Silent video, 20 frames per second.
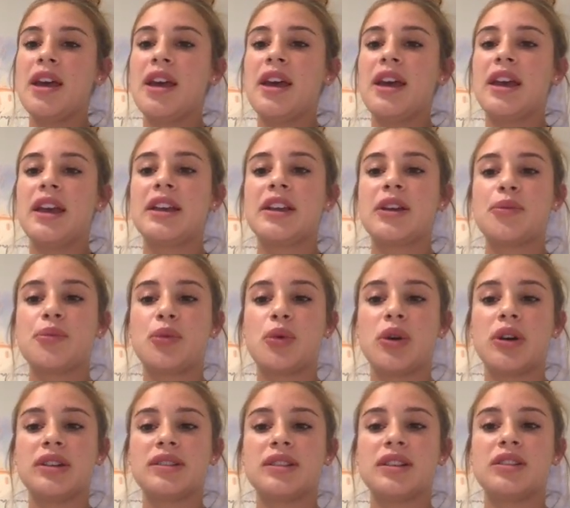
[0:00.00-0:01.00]
It can
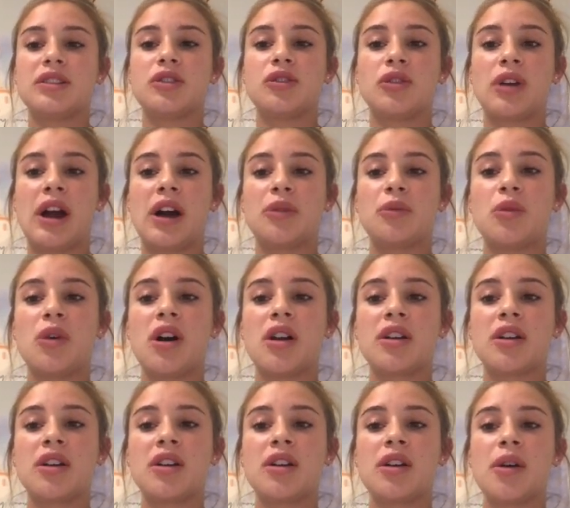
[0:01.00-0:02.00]
poison
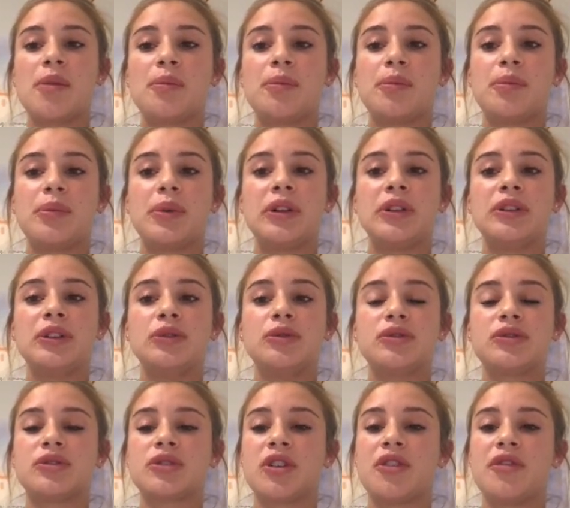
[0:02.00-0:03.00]
groundwater, pollute
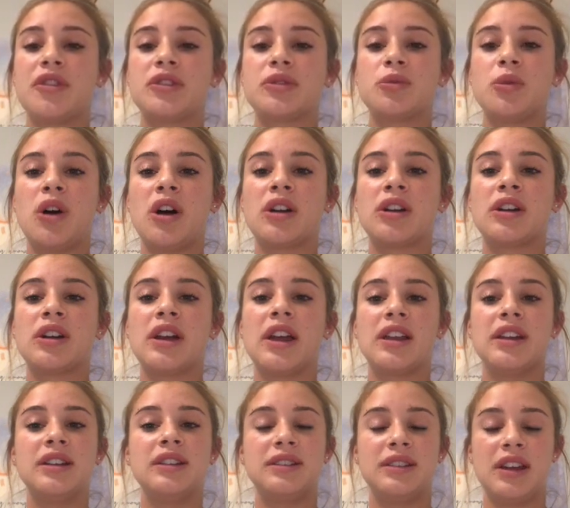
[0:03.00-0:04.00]
surface water, and
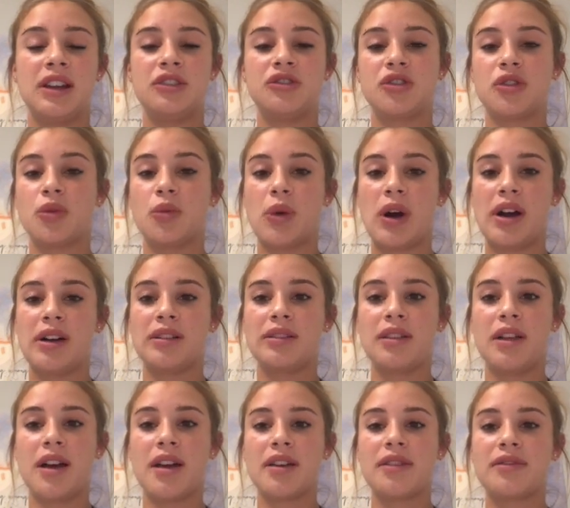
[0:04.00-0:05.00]
endanger
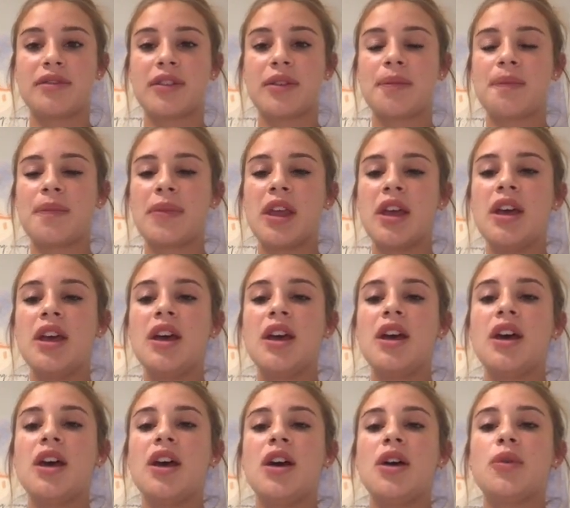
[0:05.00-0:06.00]
wildlife.
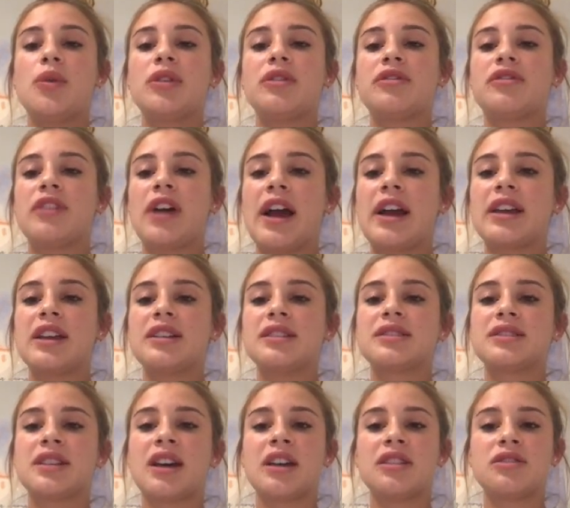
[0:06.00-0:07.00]
When fracking
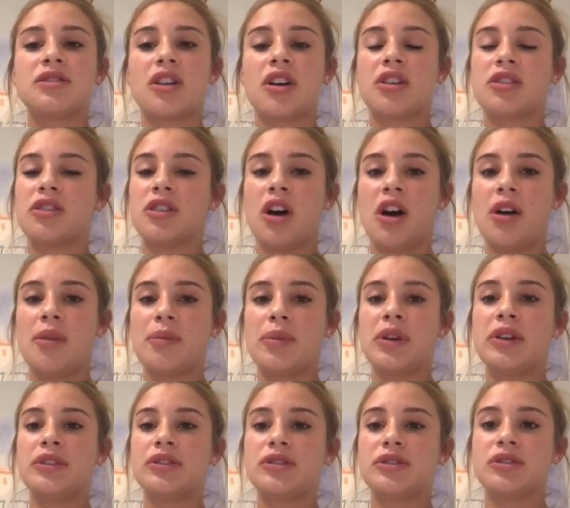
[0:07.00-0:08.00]
sites are not
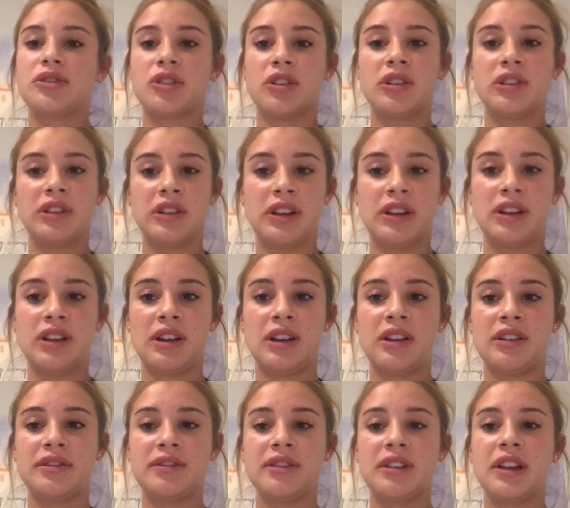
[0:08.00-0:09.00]
built sturdily enough,
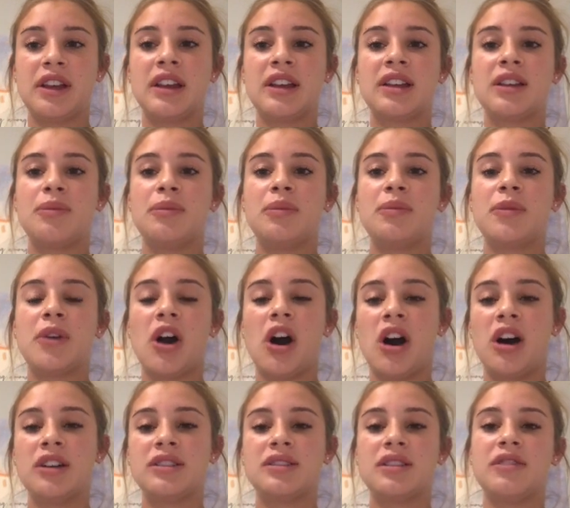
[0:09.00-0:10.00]
it can
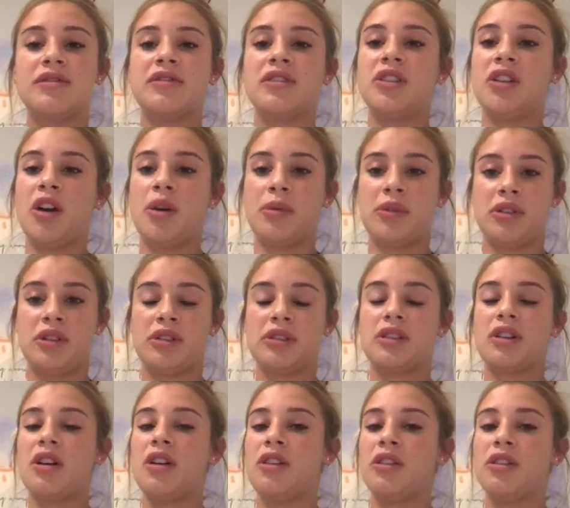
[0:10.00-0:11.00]
cause a phenomenon
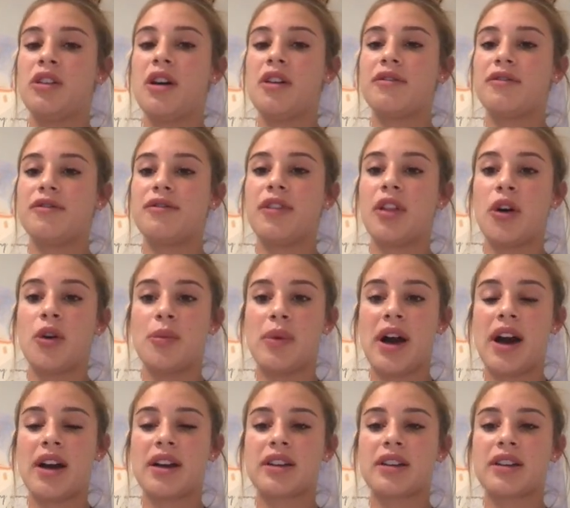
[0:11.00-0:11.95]
called flowback.